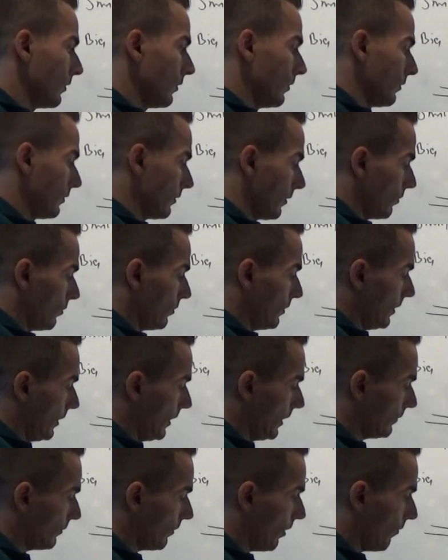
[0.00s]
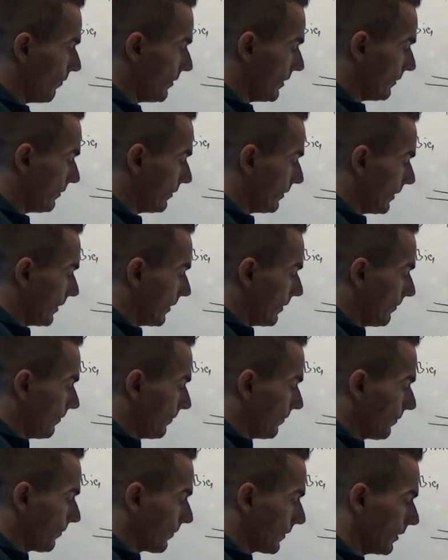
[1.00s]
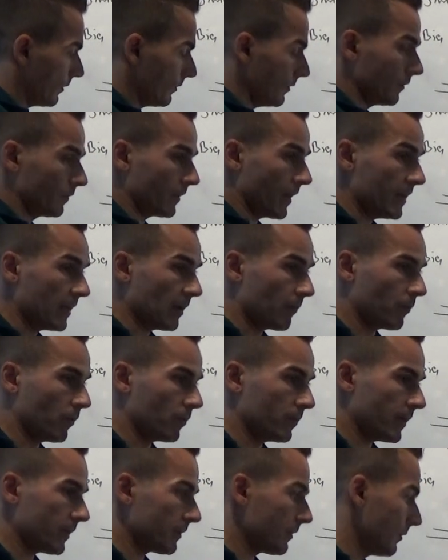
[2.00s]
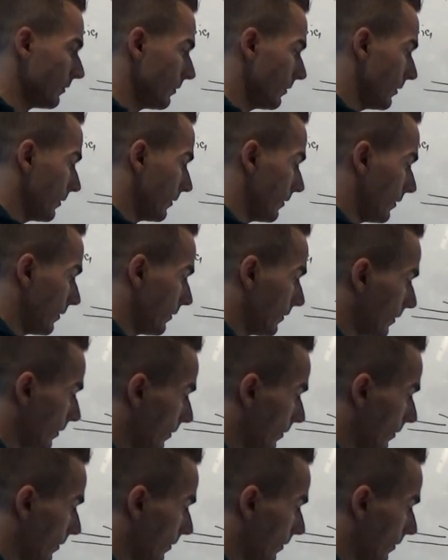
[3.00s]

So it's obviously the scalar product. It is